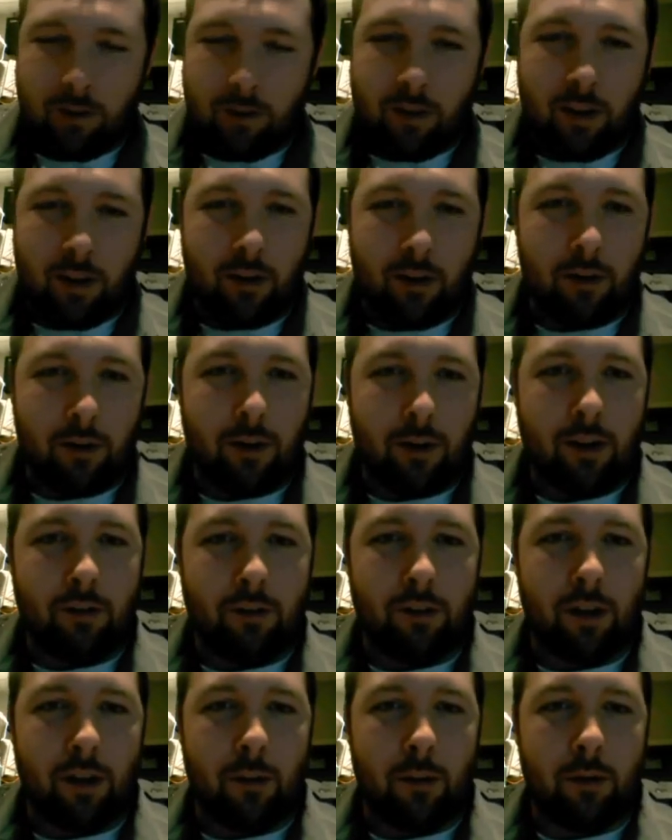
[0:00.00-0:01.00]
said I don't like
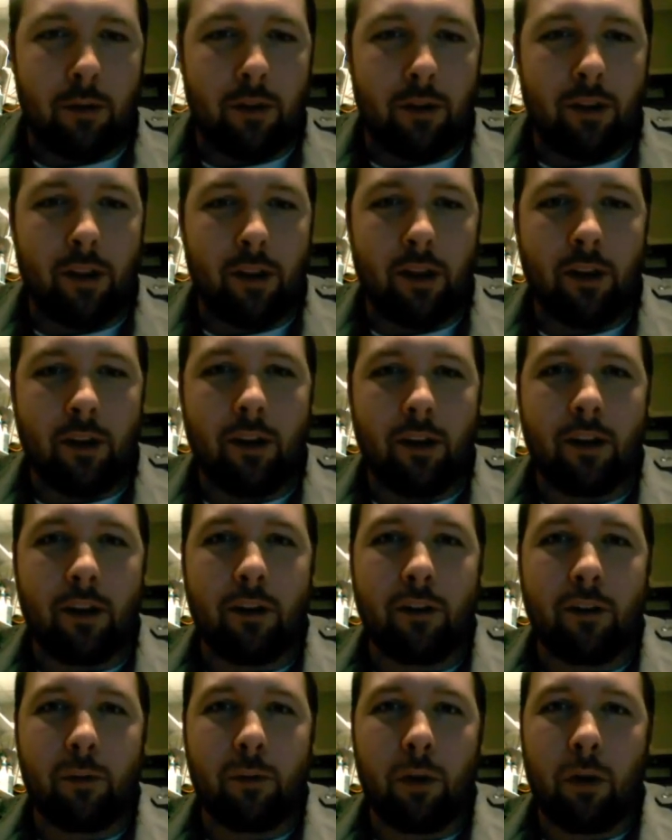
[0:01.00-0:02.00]
drama, and then here I
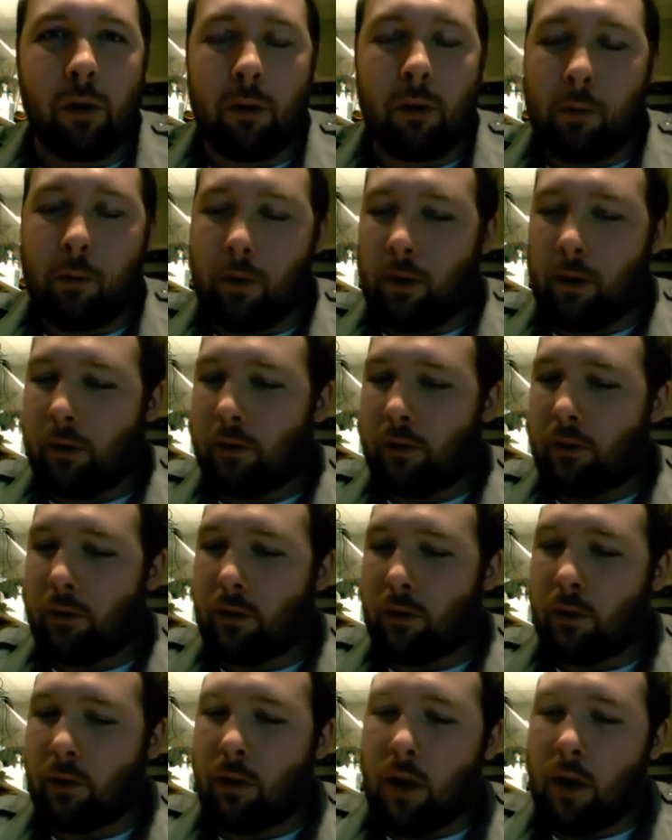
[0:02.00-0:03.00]
go spout in my mouth.
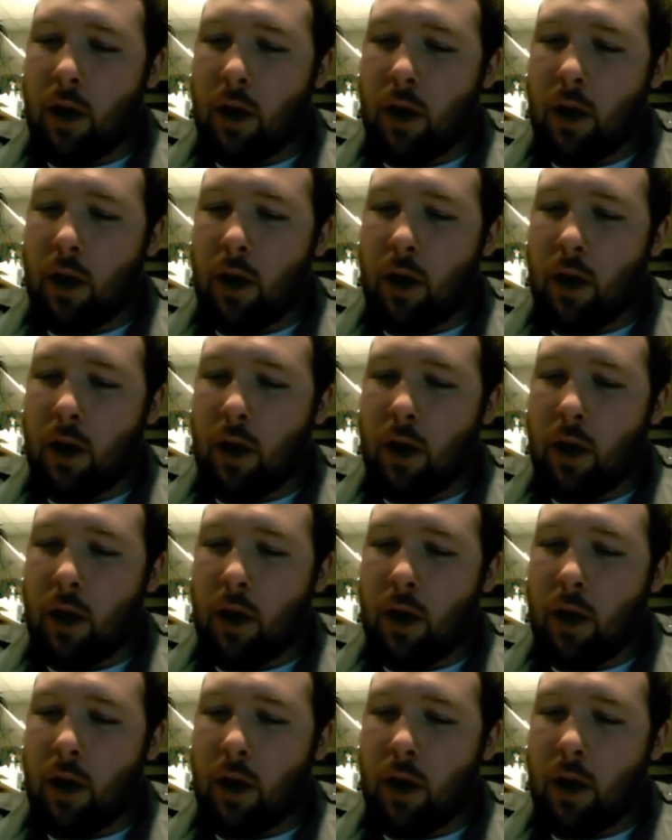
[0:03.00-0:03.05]
So,